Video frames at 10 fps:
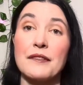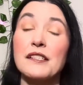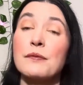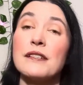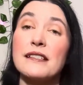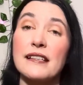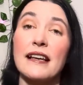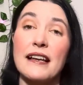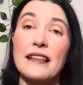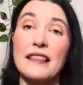This one's
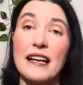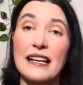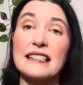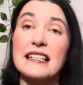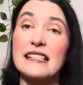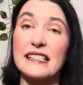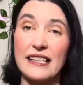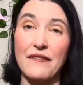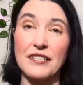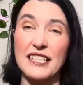set in the
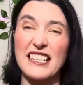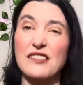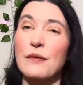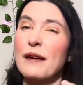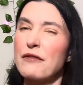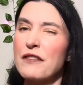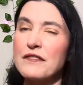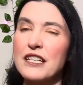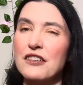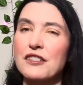1970s, so about
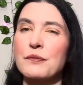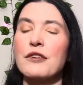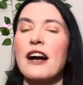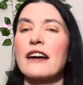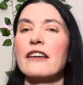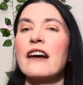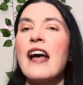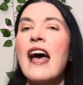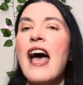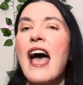50 years prior.
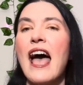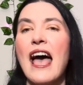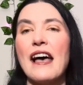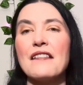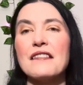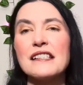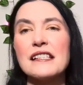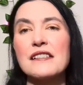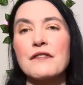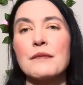And
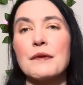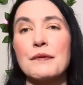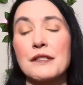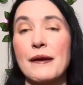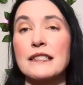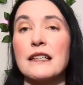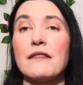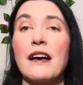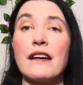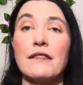this is from the
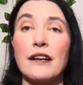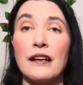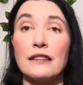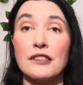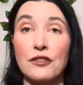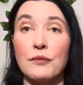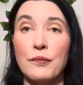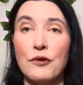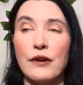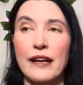perspective of a little
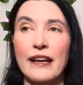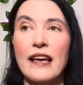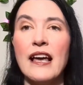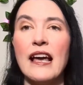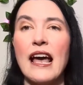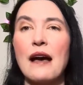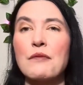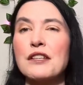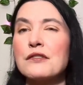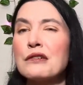boy. And
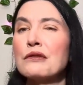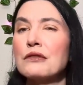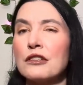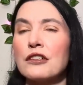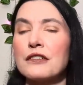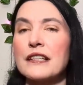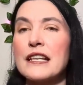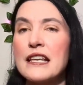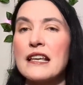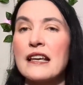we soon learn that
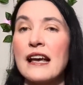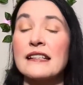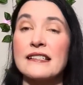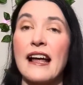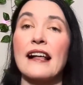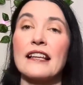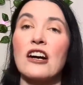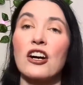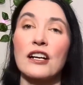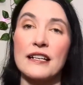he and Sally
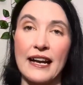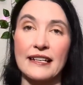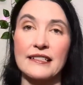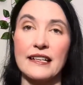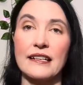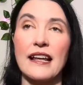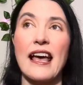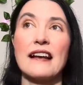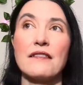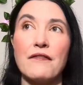are connected
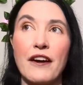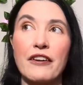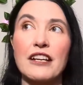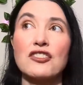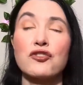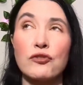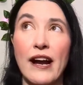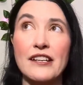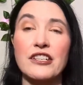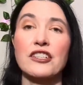in a very
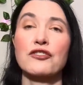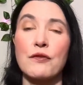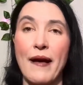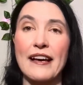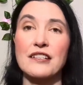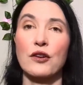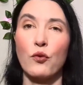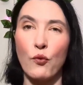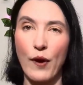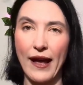tragic, traumatic
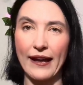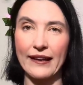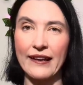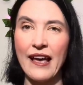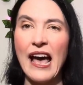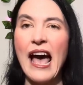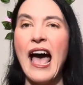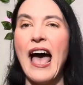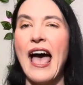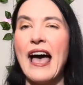way.
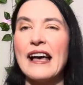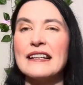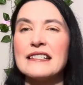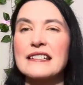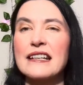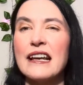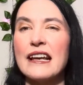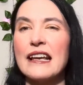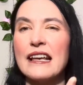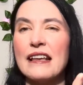And
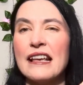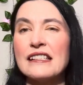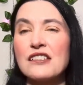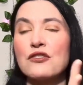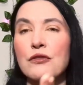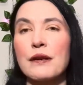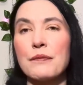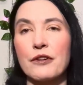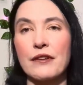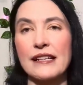his story
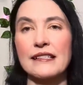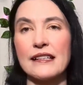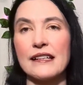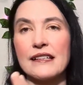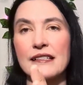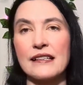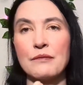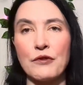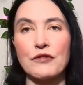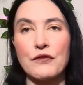progresses,
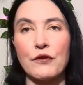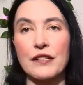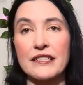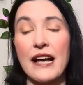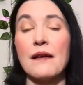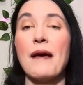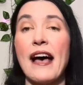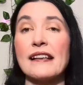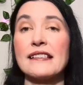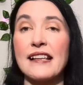moves forward in time
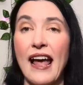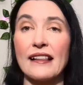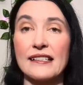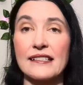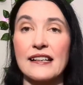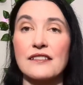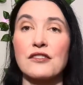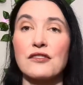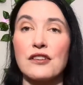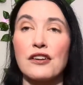as Sally's does.
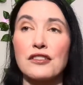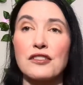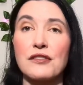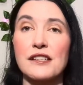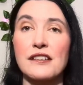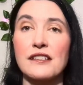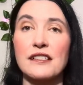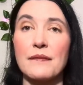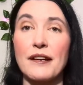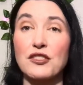So her story
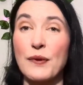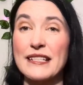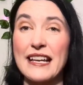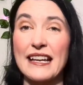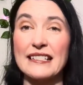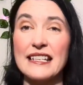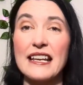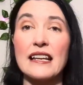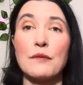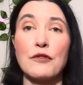starts in about
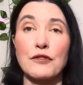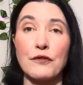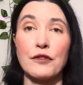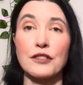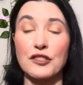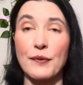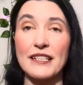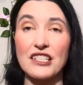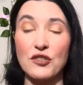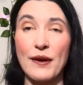2018 and moves forward to
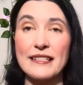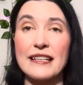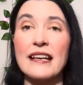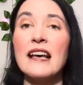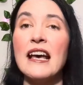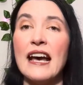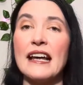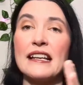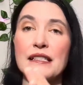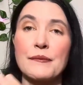2020,
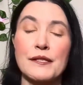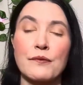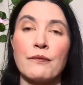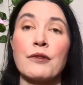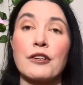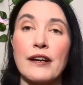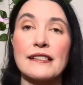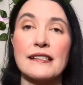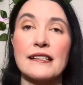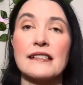and his
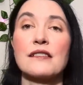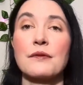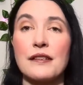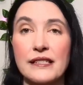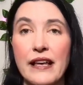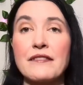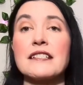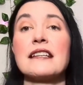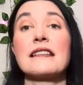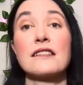progresses through the
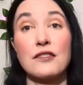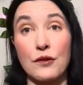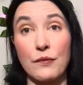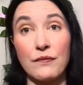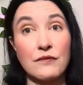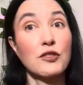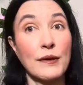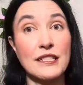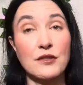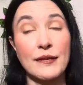70s to the
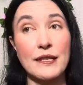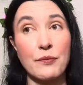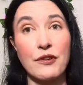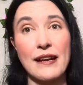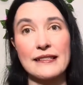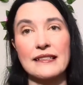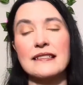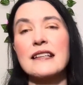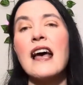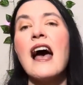2020
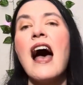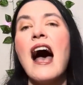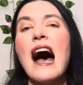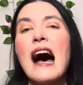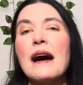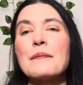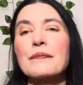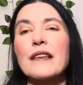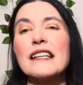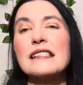present.
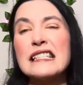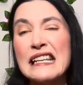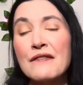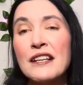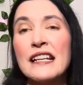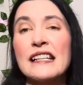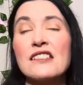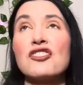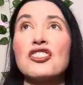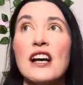Steven
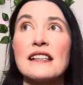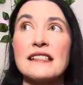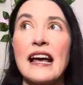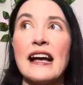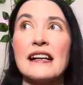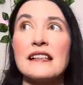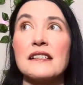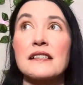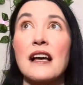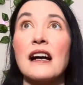is just
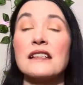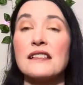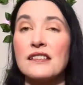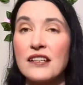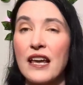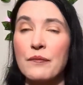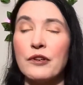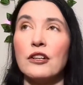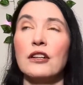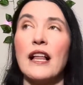as
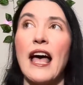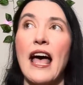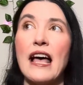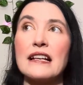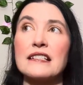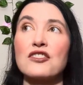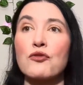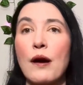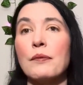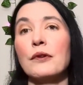unstable and
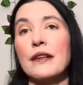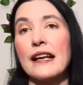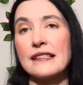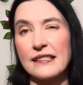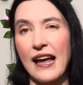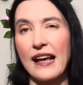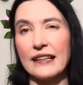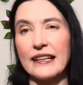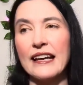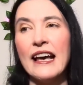troubled as
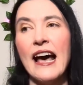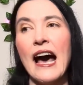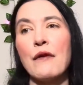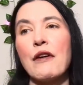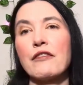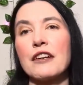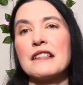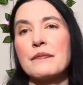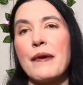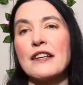Sally. However,
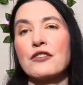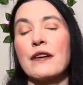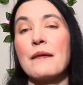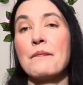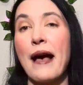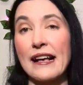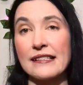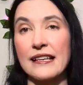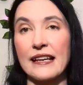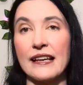he's better at
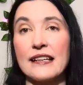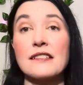masking it.